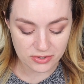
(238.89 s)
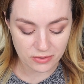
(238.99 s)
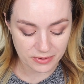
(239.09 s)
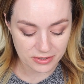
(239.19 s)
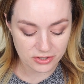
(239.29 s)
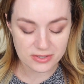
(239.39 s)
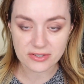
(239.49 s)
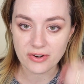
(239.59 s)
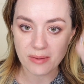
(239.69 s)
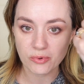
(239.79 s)
So I'm gonna just
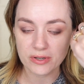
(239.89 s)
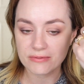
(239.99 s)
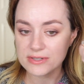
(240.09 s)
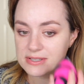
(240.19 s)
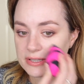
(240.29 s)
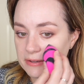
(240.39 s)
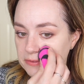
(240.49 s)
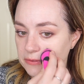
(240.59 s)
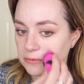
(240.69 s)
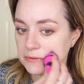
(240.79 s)
grab whatever's
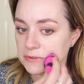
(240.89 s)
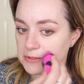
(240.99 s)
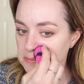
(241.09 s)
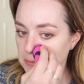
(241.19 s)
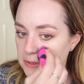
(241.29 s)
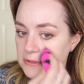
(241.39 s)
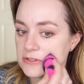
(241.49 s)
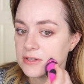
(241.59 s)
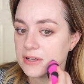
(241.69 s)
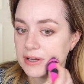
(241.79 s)
left with the
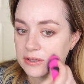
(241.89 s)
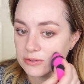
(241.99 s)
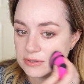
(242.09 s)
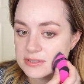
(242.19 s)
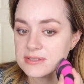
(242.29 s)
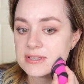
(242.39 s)
sponge and add on this